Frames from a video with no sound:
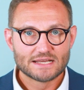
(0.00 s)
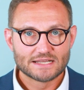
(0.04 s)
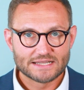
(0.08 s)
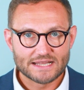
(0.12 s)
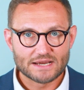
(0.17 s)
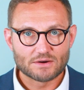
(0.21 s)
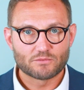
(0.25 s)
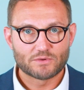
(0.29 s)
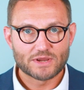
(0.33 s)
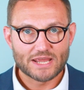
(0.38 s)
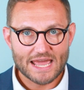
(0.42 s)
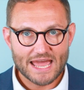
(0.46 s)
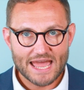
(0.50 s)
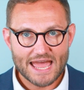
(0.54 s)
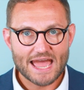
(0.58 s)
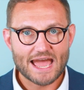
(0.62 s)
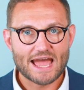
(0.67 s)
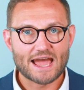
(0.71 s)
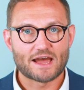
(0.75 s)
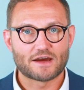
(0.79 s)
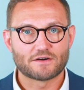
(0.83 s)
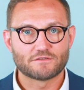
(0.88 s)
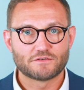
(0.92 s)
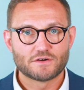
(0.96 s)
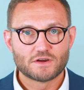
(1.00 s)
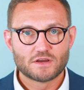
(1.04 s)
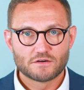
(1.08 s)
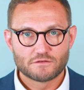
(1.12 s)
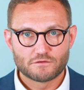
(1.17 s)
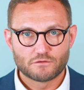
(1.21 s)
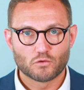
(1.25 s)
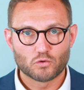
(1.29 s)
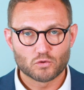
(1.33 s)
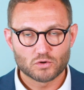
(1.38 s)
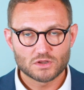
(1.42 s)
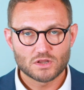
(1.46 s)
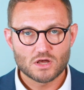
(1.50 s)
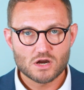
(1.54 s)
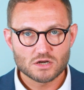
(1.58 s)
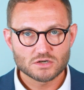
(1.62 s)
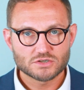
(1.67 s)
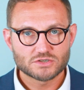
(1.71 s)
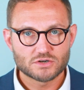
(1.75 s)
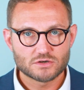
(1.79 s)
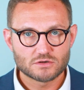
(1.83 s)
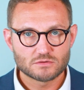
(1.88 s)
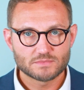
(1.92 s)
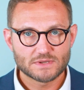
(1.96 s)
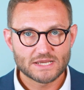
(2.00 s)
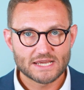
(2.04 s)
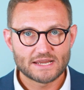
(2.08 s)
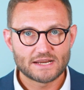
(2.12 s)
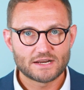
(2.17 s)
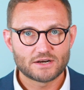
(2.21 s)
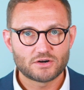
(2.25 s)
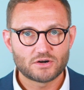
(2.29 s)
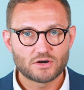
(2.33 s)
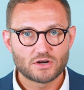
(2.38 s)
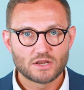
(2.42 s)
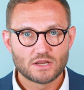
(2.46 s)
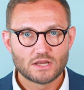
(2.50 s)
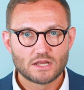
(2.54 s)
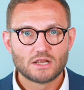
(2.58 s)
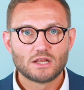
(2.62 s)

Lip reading: that we have for long-term care,